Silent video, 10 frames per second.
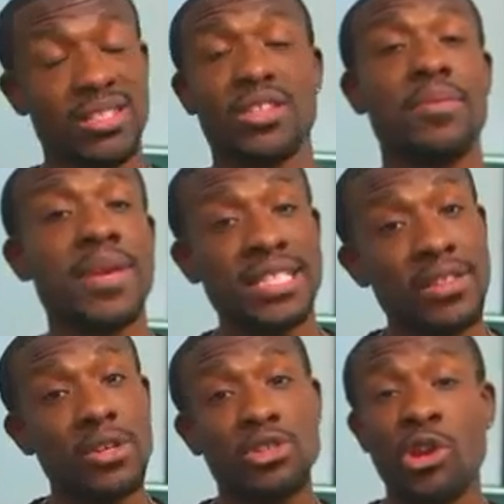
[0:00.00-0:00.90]
So the mix
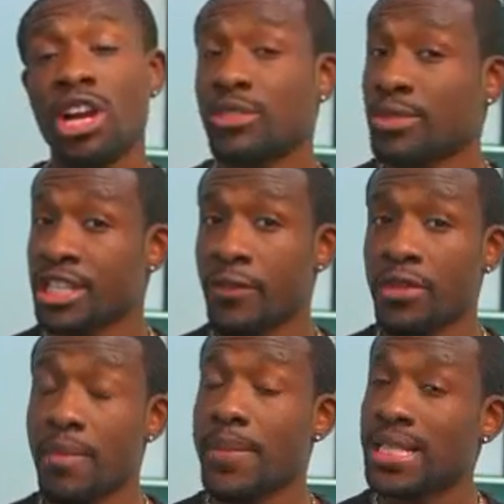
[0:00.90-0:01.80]
of those three are supposed to give
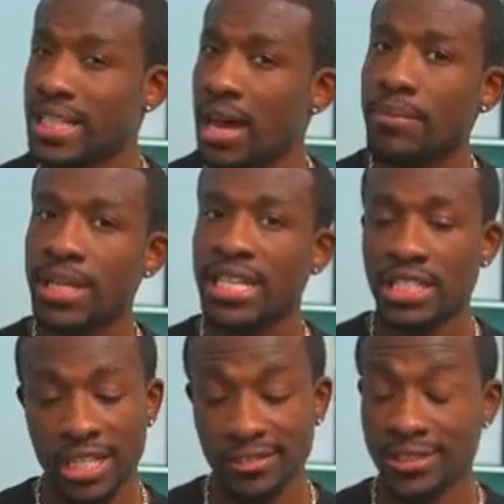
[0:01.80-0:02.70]
you the best
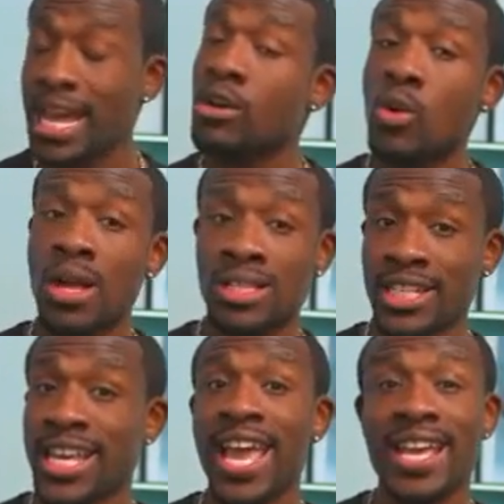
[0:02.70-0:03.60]
combination of sound
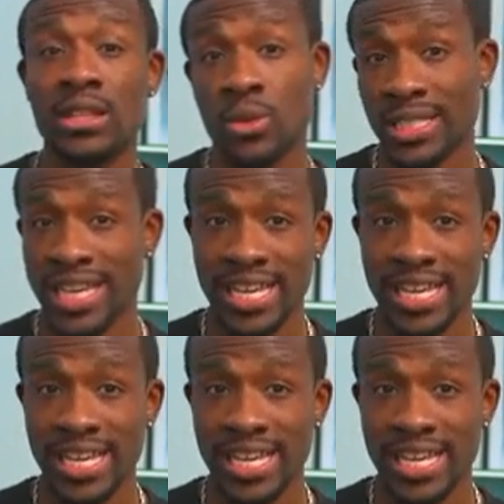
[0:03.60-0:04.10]
quality and noise